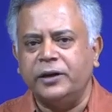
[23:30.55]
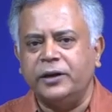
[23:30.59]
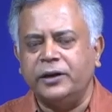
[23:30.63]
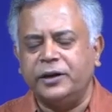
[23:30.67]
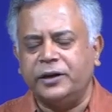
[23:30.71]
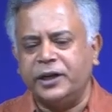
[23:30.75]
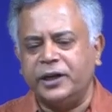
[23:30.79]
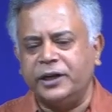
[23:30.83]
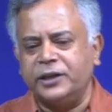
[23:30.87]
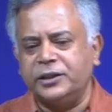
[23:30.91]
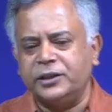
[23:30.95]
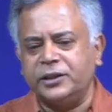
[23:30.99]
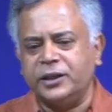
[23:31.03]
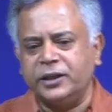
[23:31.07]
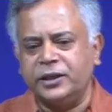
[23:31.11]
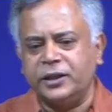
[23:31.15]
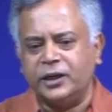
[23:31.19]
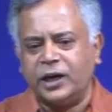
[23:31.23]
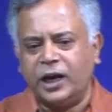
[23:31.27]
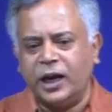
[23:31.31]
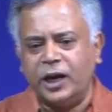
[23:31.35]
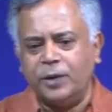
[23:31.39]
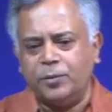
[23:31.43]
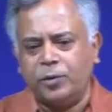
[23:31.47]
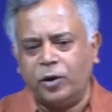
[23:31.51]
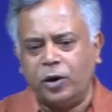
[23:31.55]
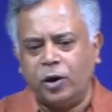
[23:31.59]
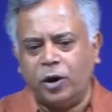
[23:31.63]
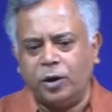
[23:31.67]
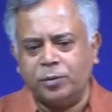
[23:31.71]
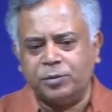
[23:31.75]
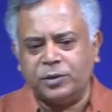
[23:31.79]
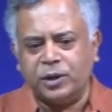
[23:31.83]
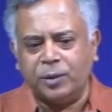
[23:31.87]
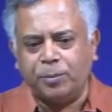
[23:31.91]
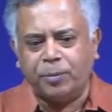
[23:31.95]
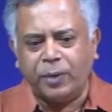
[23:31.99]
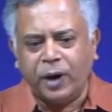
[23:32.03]
retention time
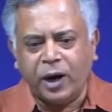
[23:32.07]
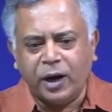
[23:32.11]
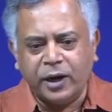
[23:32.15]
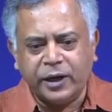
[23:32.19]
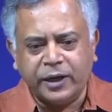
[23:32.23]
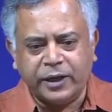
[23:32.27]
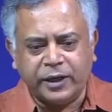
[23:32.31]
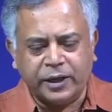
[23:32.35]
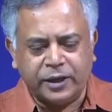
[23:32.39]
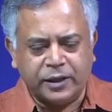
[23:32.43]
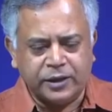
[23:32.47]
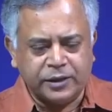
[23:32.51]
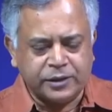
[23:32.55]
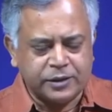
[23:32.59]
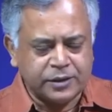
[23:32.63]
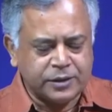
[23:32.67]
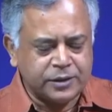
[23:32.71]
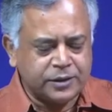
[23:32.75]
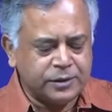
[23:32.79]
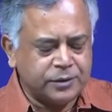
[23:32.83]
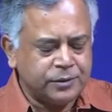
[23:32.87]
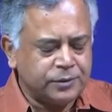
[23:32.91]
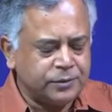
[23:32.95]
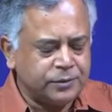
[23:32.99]
of the particles